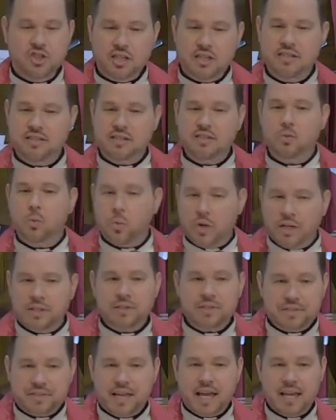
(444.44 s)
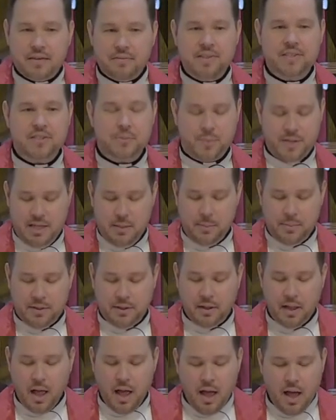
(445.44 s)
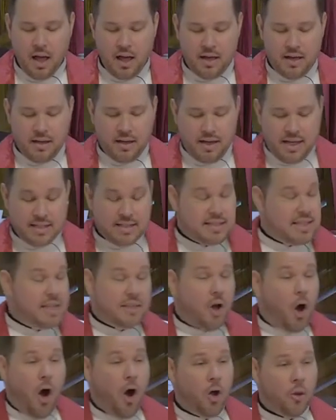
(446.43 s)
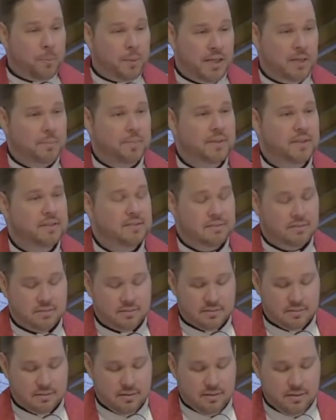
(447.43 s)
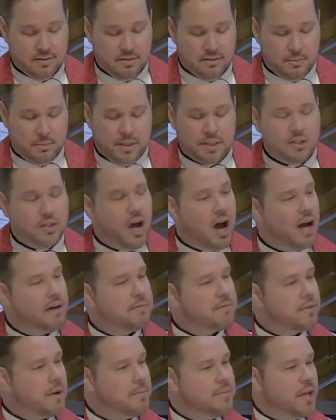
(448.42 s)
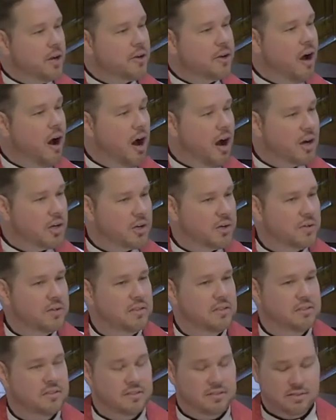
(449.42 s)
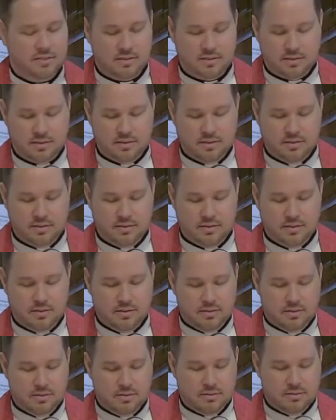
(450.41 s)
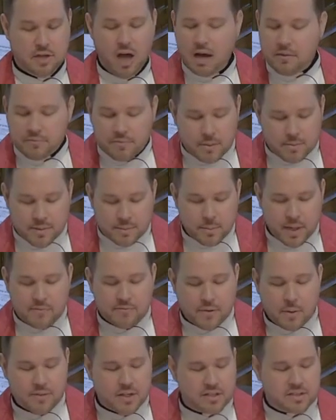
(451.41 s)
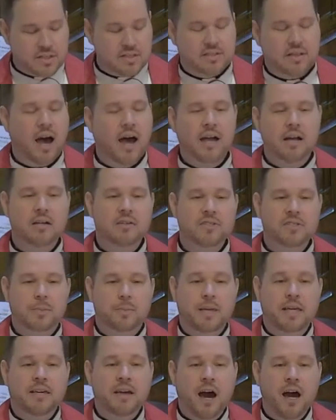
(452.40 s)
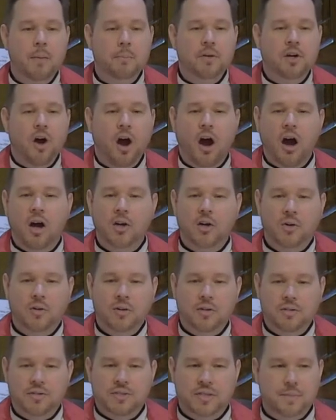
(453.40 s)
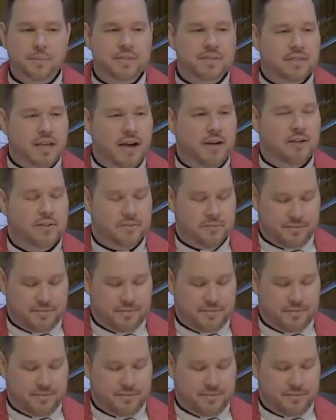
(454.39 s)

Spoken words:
Jesus will save his people, indeed all people, but not from their conquerors, but from their desires to become conquerors themselves.